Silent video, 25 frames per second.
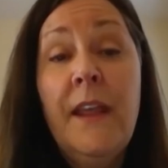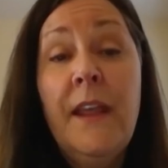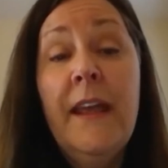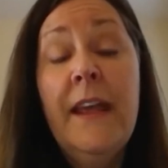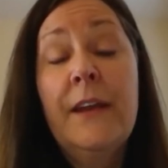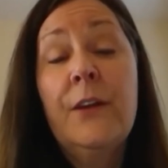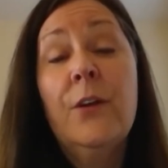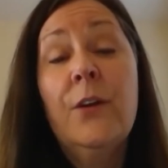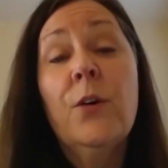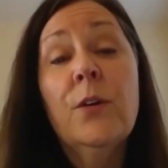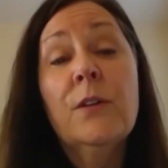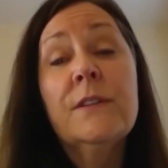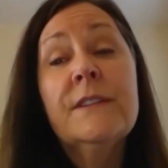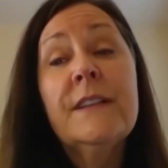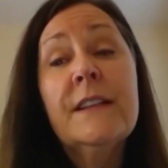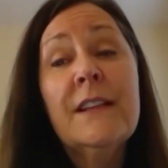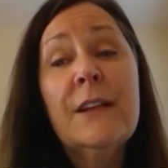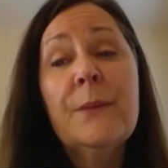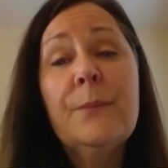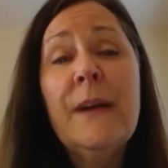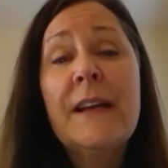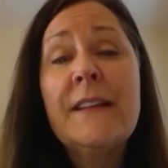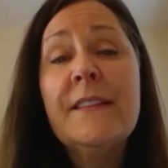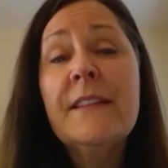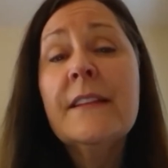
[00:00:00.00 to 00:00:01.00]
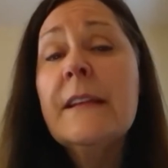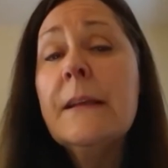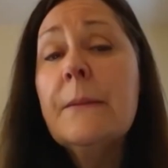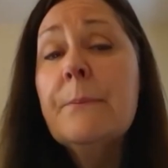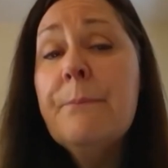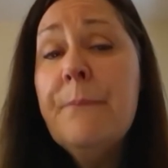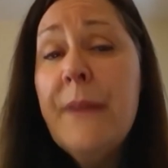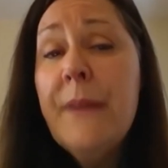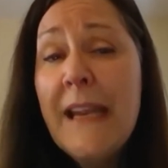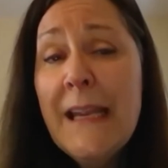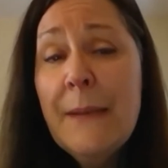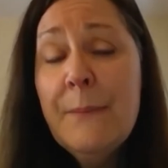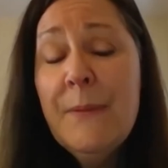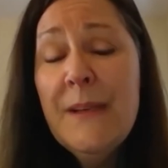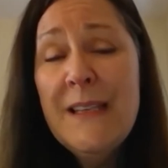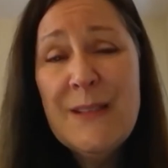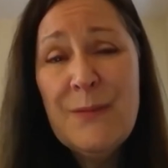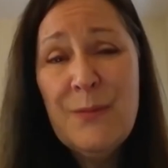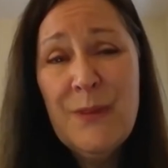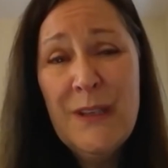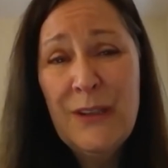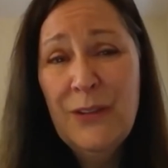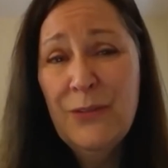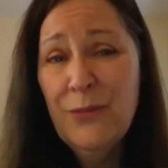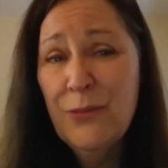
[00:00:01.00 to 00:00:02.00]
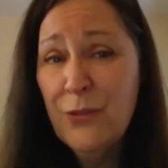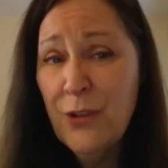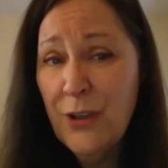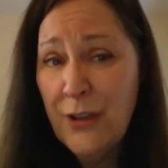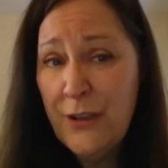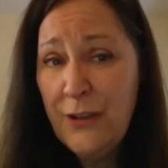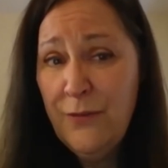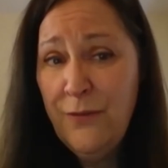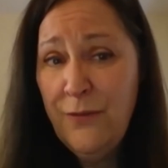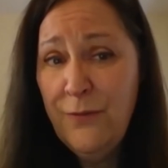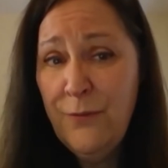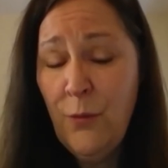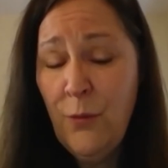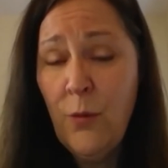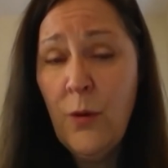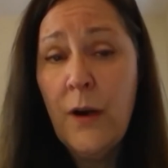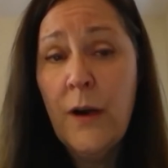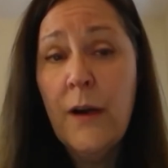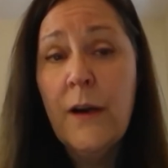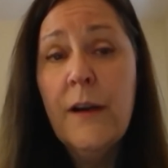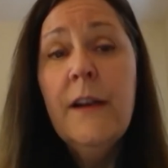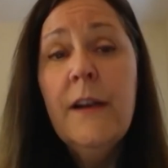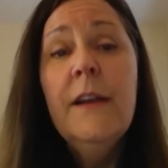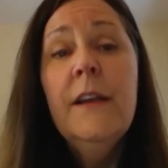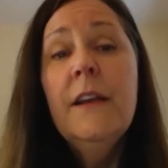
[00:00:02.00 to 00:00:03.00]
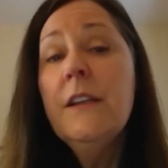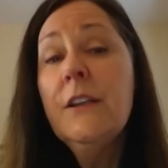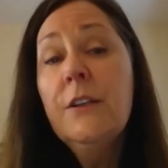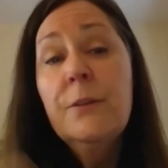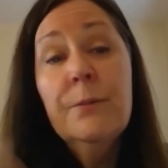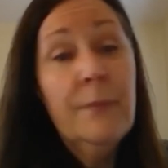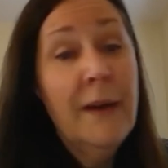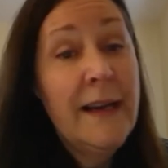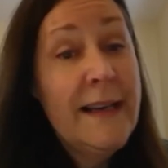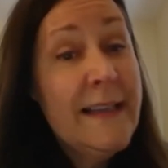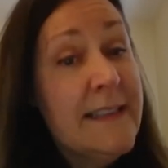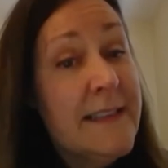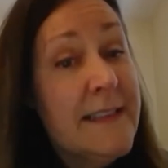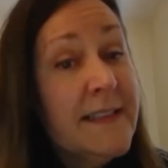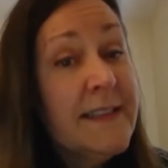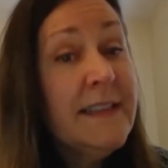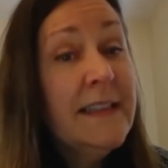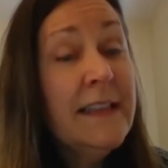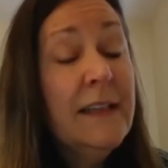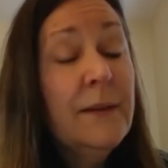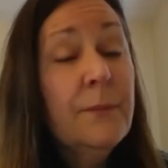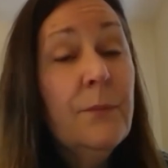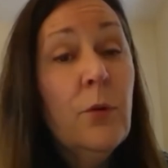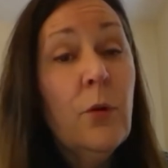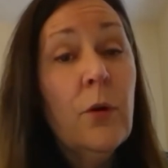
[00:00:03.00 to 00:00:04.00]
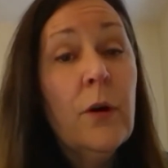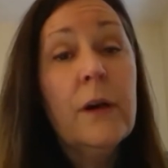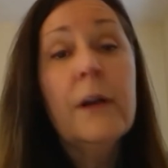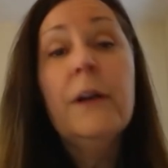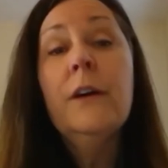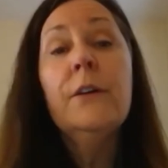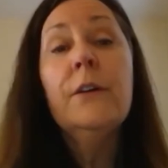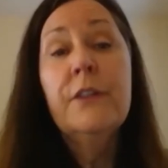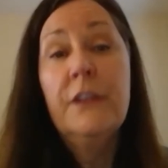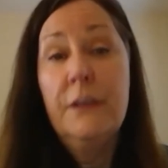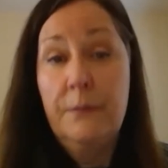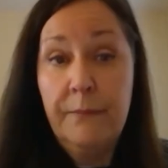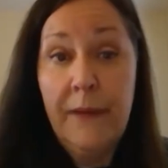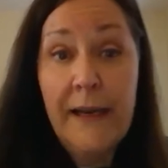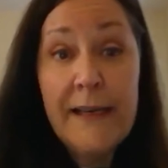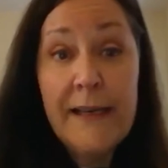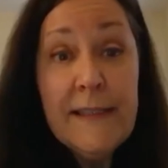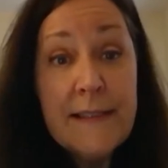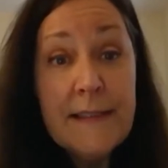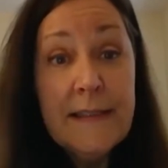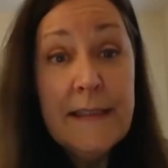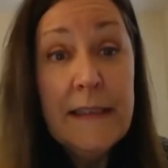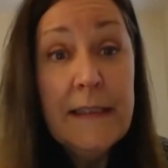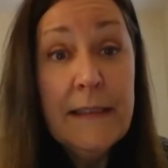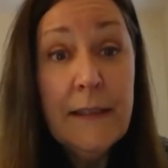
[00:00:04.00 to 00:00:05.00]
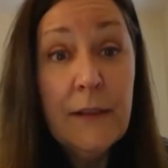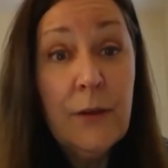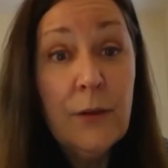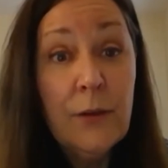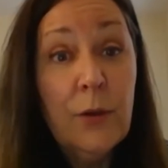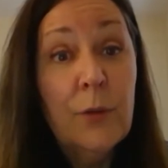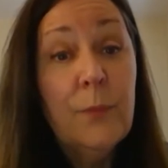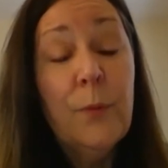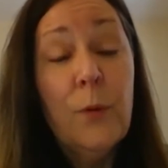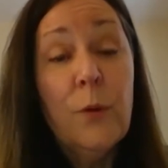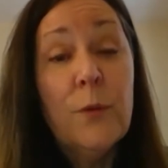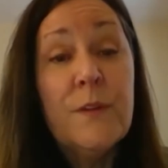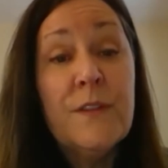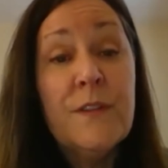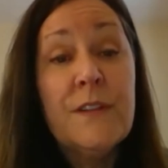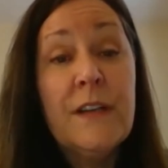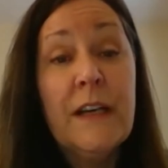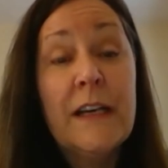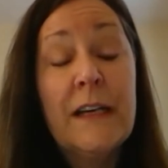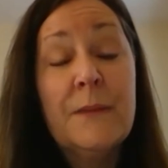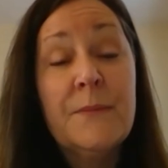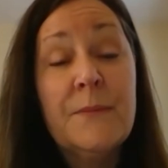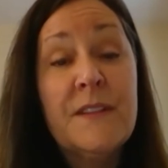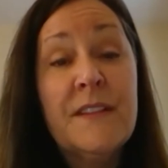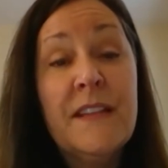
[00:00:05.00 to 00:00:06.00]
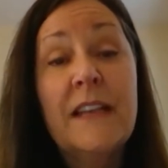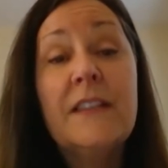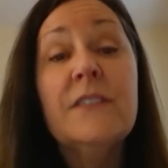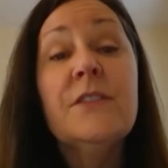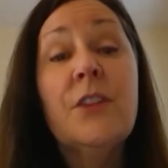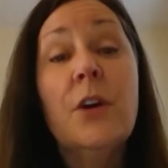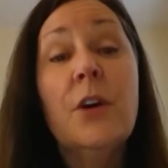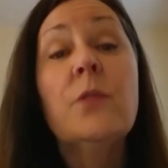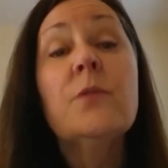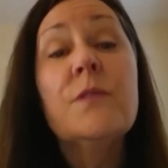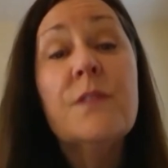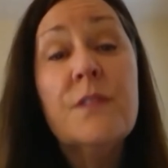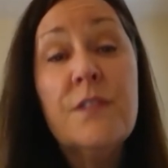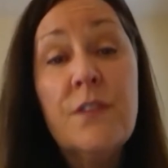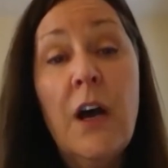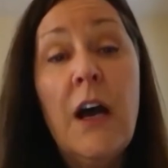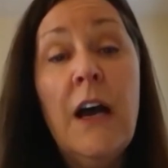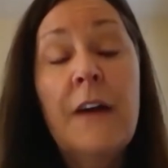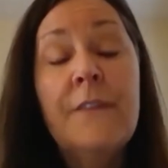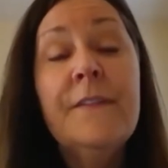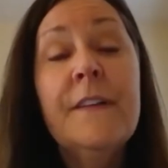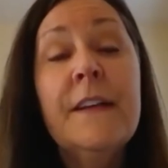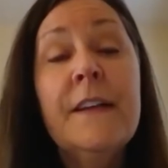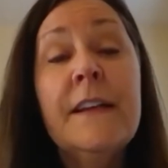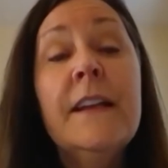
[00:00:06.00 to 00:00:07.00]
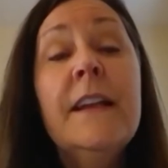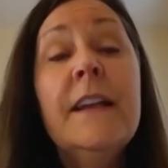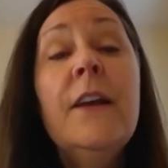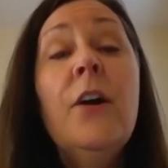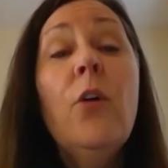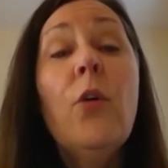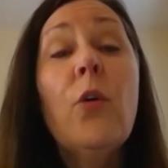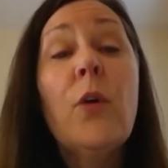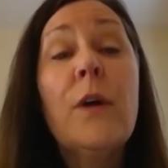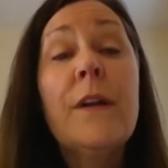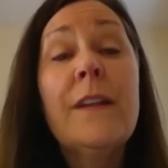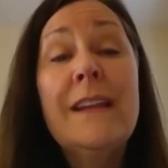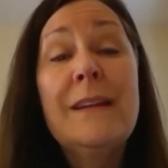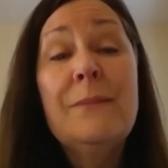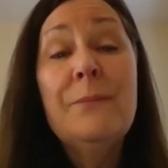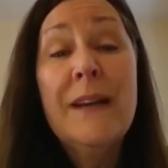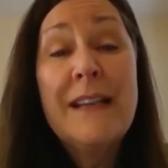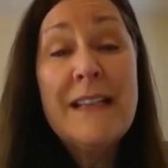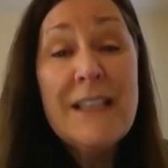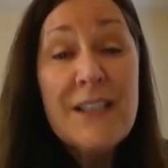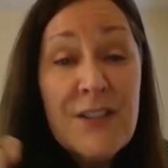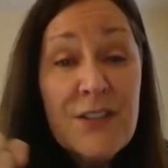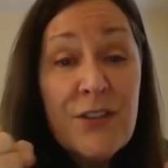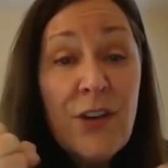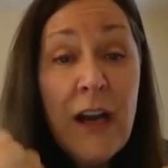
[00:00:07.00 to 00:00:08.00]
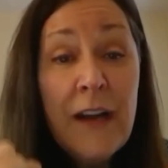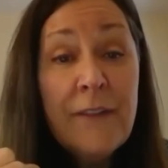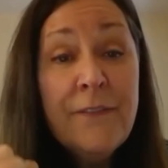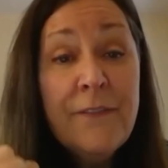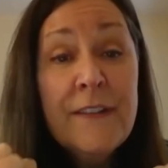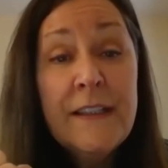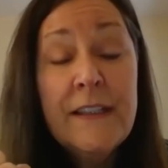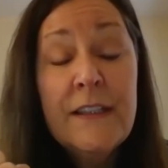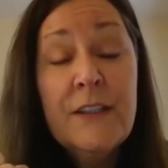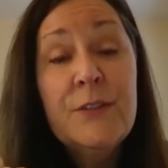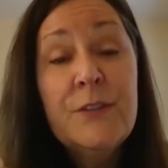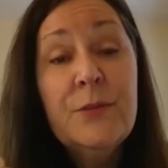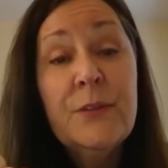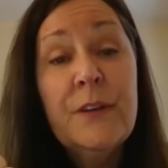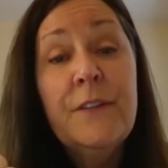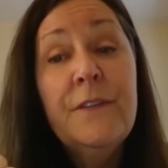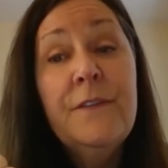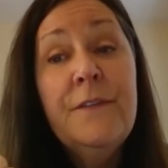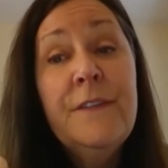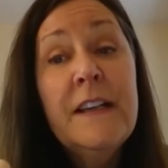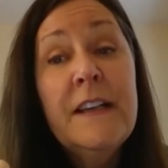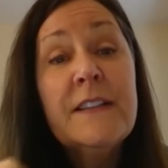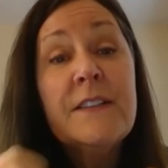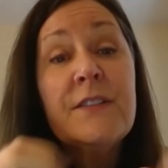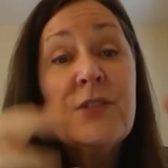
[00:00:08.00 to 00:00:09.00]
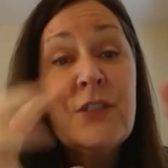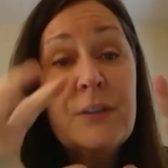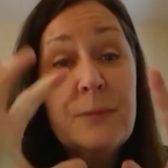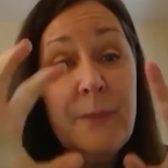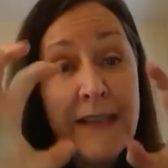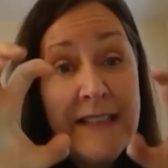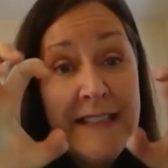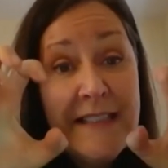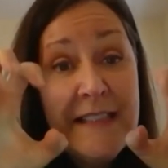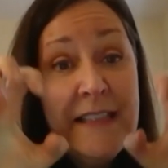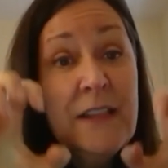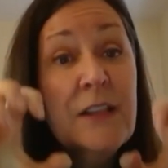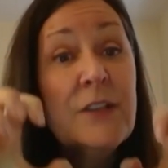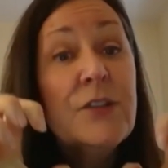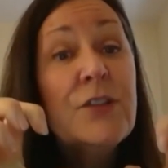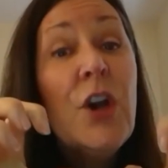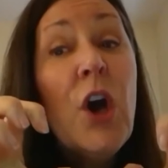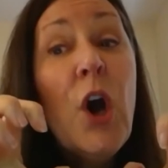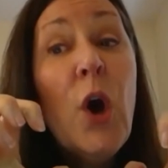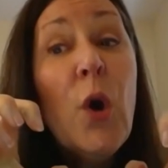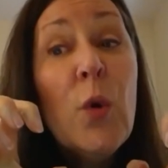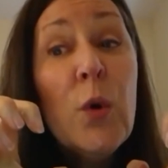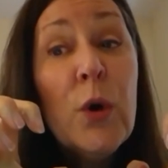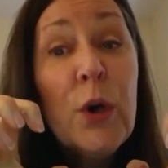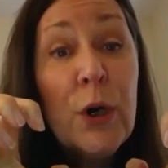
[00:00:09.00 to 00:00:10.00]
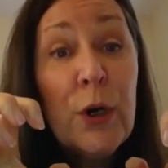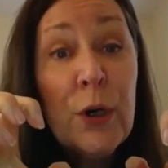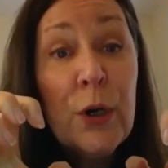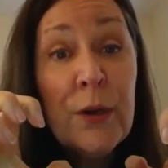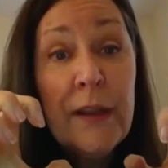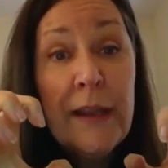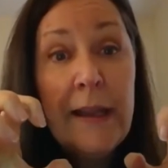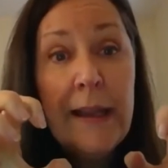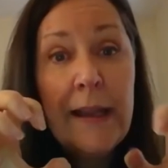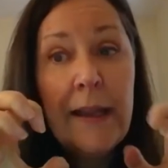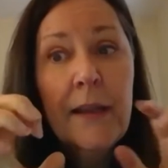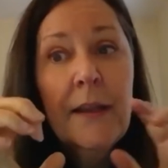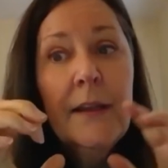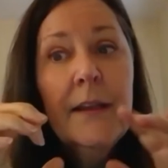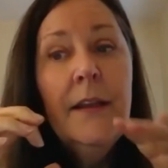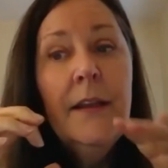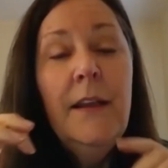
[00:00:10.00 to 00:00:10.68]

and holding their breath? And in babies, we look for, you might see a Moro, you might see the goalpost arms that don't soften, or they might soften into a fist, or you might see the toe curling.